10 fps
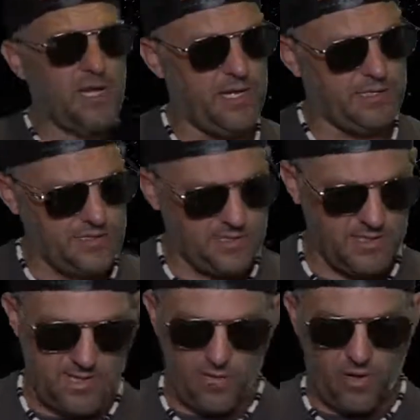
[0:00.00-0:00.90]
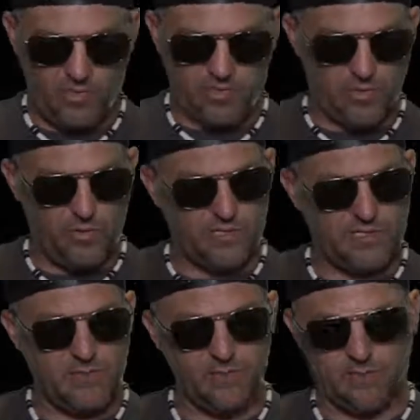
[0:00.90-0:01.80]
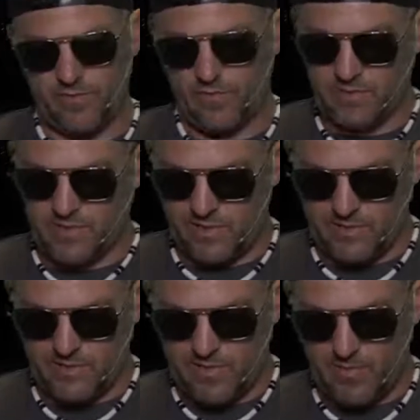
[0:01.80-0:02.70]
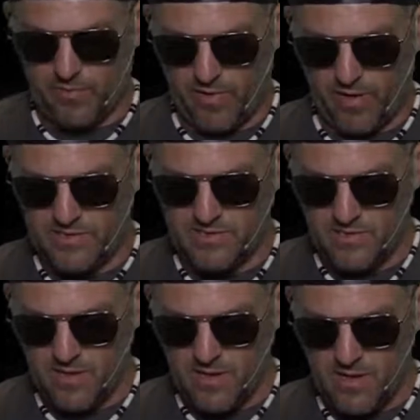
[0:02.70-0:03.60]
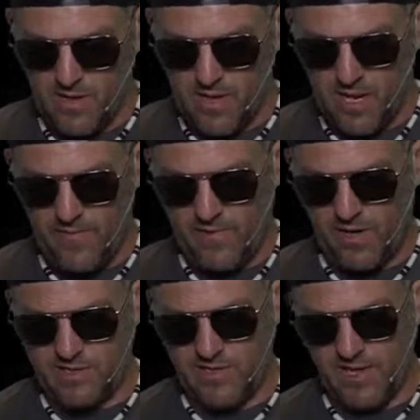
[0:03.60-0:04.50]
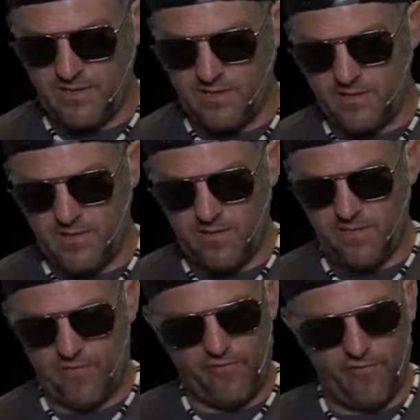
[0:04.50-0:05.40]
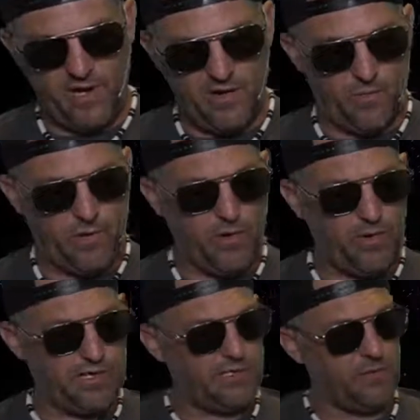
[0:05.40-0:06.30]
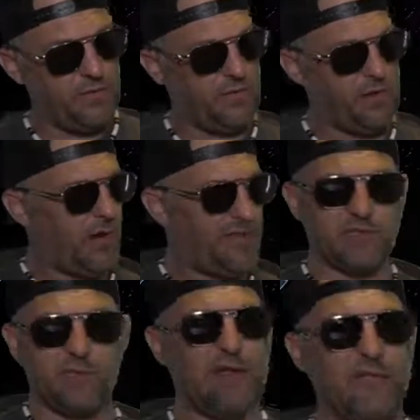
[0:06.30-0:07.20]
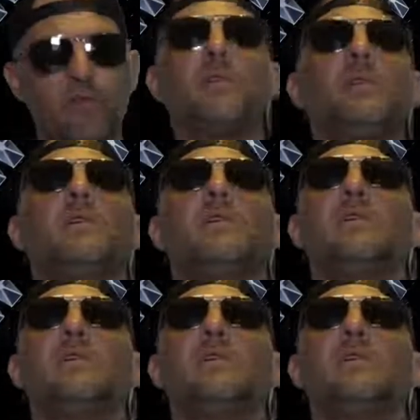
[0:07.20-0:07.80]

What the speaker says: And it will also go in a cylinder. So that is a shipped price in the United States for free, and it will go in a cylinder, obviously not folded.